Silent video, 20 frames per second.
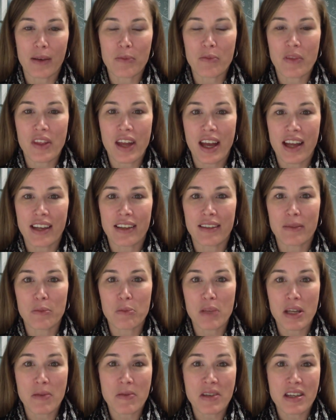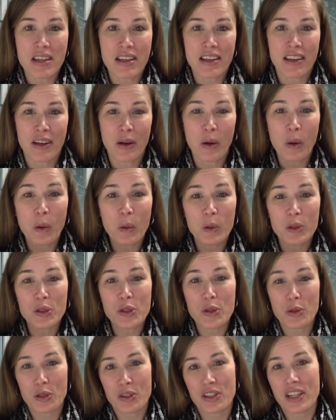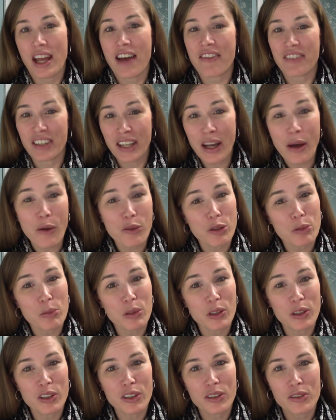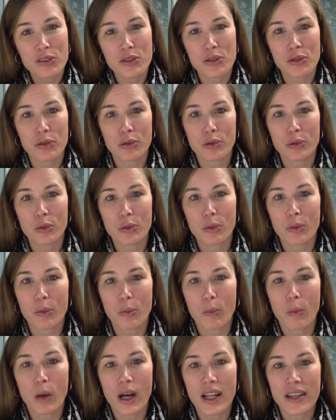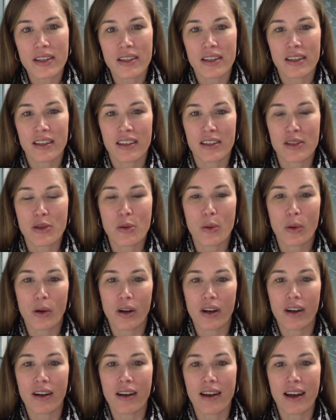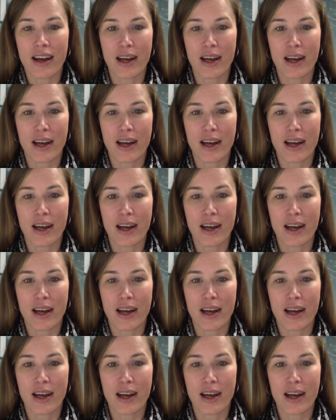then maybe hold your staff accountable to what your